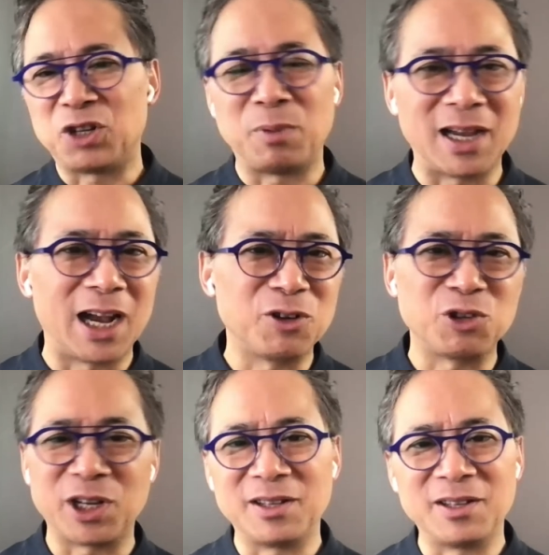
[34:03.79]
being
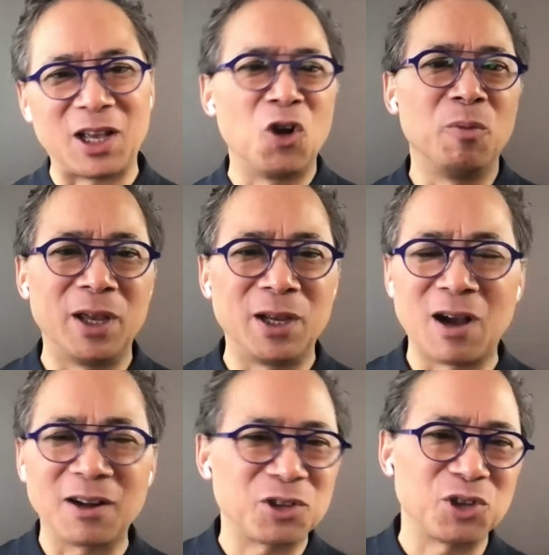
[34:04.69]
hydrogen, the O being
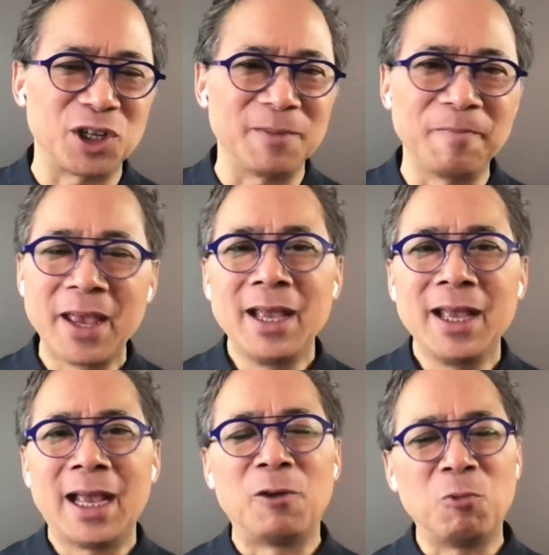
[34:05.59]
oxygen.
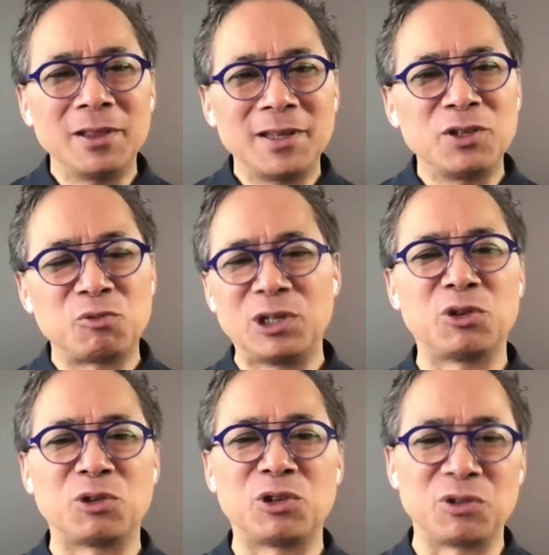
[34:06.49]
And what these
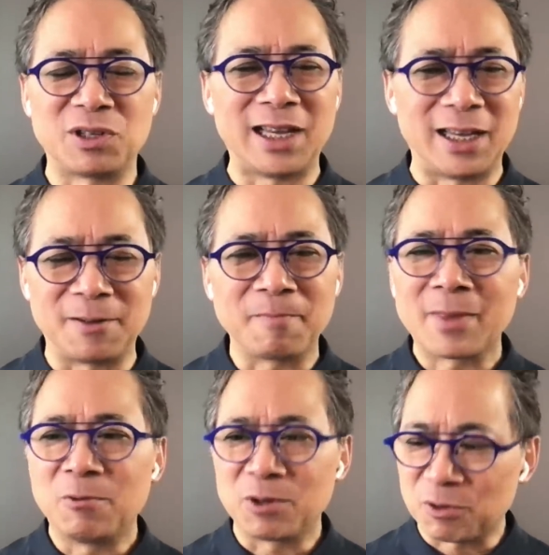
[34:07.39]
researchers did
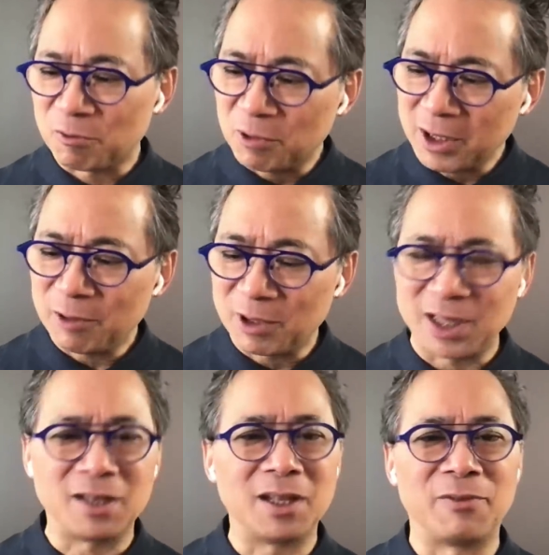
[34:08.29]
was really, really
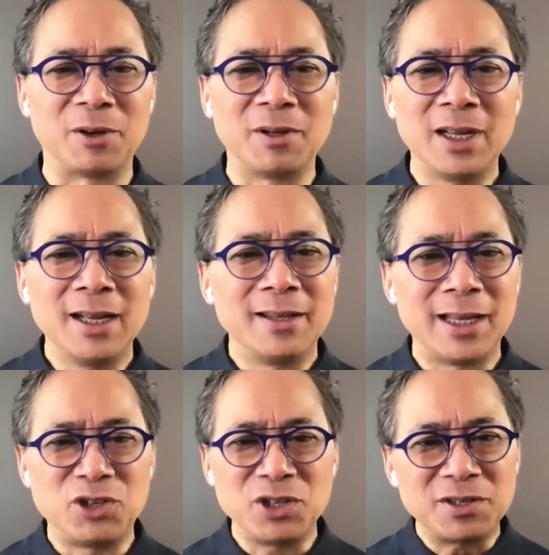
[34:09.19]
clever. They
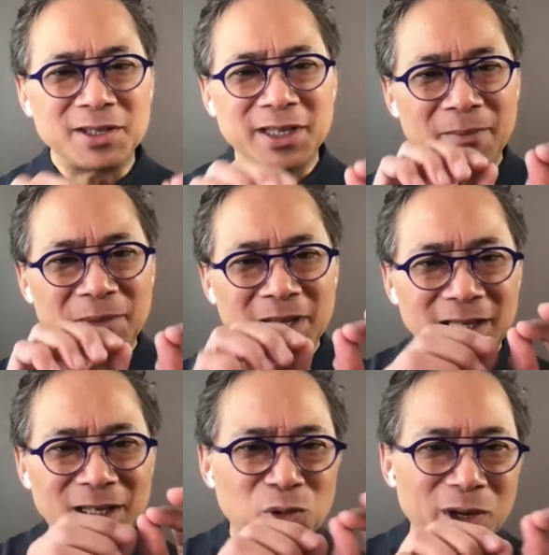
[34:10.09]
just
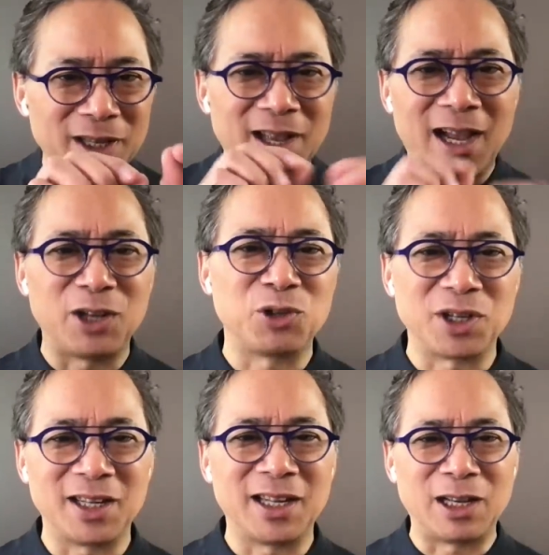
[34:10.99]
chemically tweak the
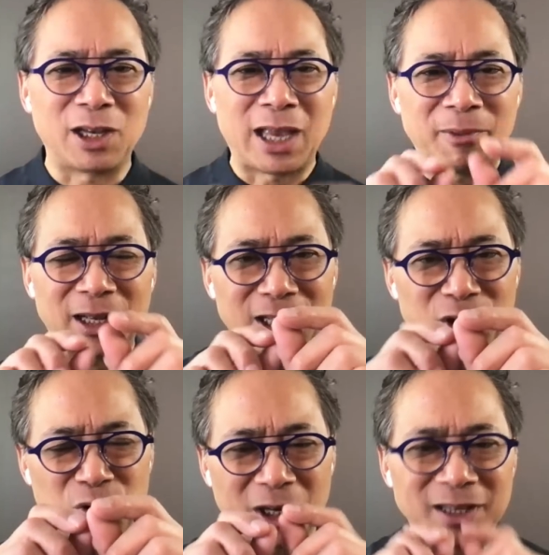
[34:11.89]
hydrogen and chemically
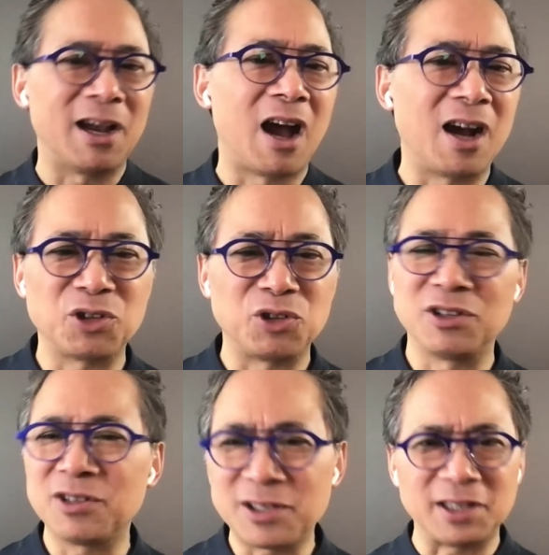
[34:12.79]
tweak the oxygen
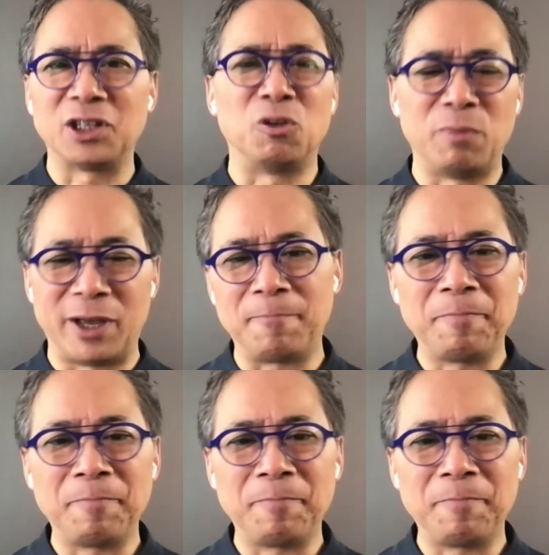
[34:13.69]
just a little bit,